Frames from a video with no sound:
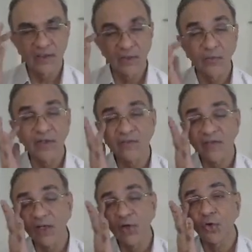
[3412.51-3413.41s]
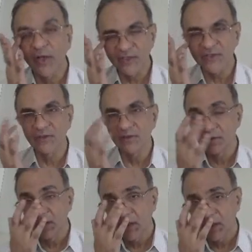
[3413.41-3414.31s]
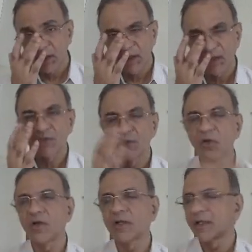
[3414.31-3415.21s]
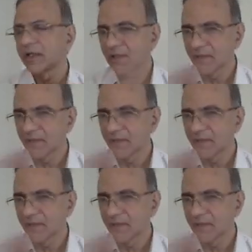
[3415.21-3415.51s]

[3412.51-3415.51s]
Now, when I say location, it's not again,